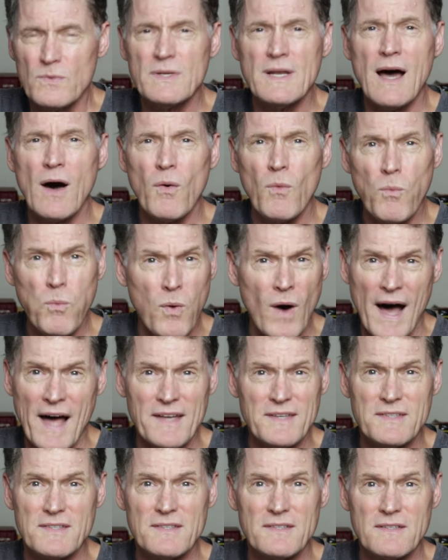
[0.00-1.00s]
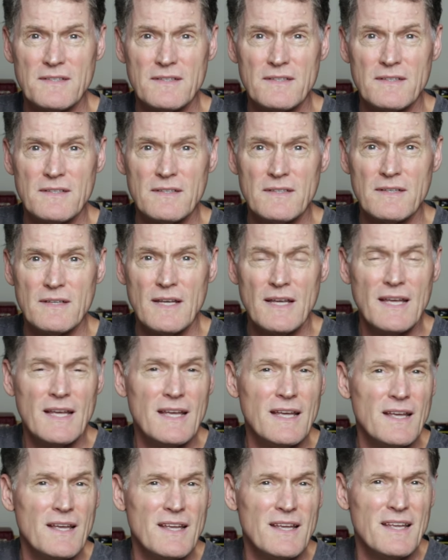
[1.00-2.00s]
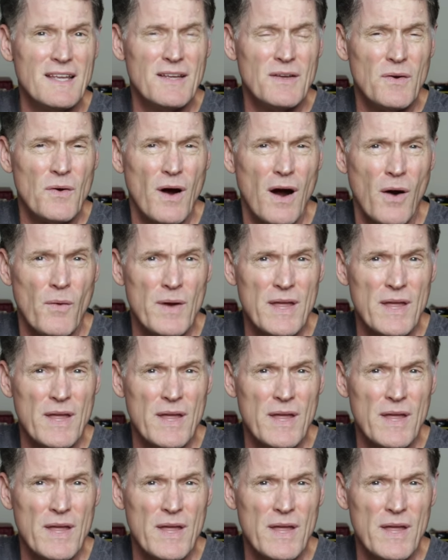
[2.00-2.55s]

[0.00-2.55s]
Now what? Are